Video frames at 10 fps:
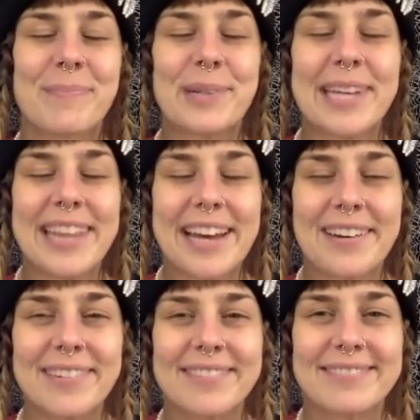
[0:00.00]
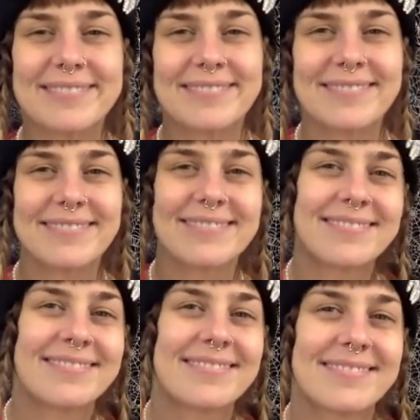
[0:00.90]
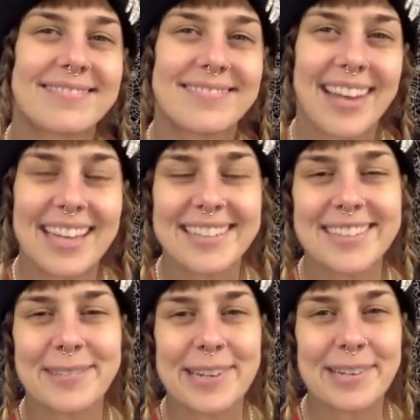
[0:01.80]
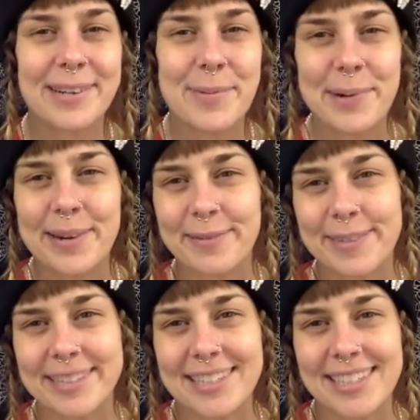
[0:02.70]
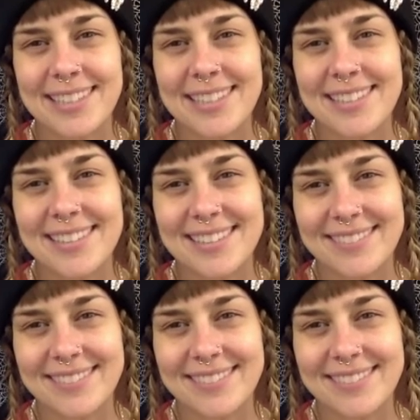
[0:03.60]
Breathe out and surrender your preferences.